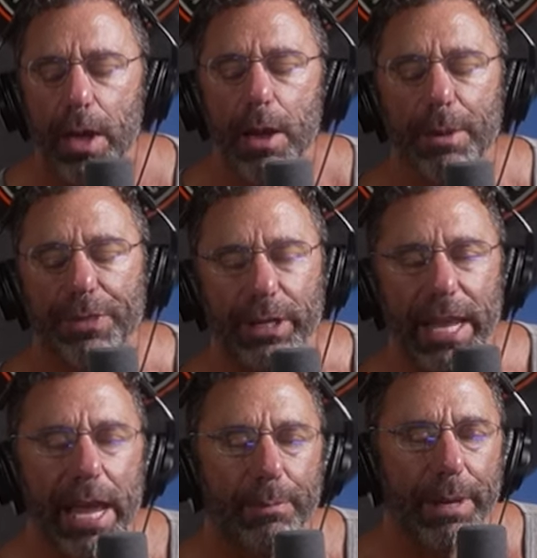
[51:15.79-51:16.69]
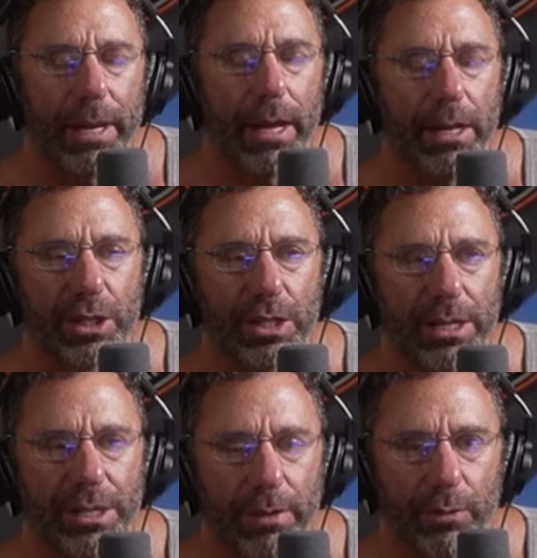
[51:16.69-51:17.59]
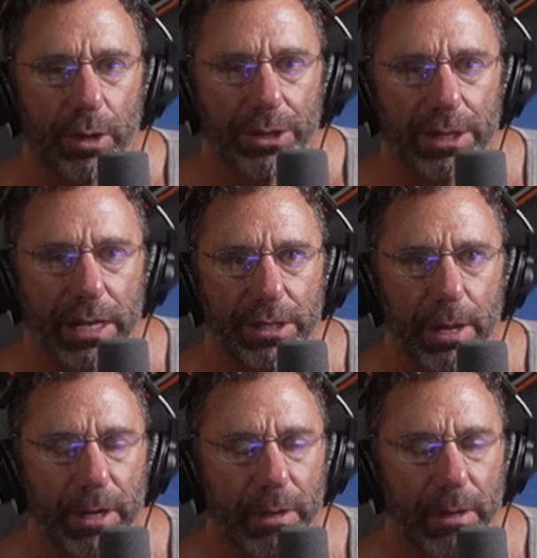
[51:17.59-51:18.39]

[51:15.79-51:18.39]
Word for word: But there can be just a difference in something,